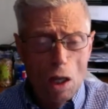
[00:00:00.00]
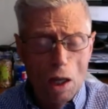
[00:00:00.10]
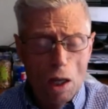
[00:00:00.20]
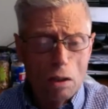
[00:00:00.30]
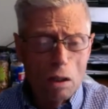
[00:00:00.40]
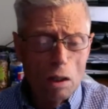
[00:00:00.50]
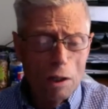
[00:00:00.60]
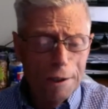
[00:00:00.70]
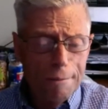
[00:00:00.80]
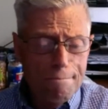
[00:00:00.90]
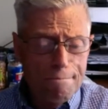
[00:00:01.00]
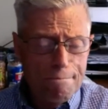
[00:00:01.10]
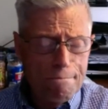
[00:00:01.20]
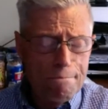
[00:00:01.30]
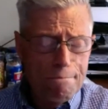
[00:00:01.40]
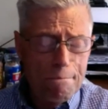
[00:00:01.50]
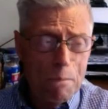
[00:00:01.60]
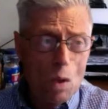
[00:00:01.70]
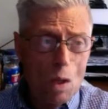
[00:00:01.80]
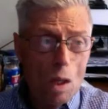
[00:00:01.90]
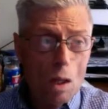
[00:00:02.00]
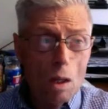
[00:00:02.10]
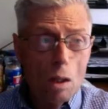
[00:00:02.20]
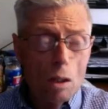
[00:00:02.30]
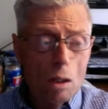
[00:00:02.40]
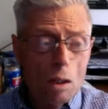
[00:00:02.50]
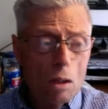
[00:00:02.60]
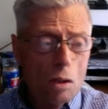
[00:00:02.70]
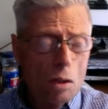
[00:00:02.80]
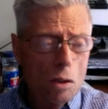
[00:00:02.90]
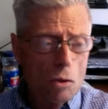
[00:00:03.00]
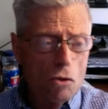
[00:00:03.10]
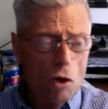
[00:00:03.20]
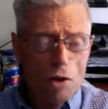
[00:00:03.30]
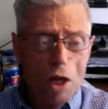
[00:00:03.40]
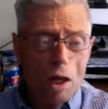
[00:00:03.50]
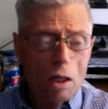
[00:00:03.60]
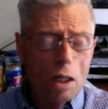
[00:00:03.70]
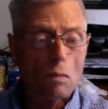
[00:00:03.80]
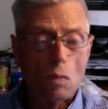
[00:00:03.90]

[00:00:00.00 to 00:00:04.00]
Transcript: and try that.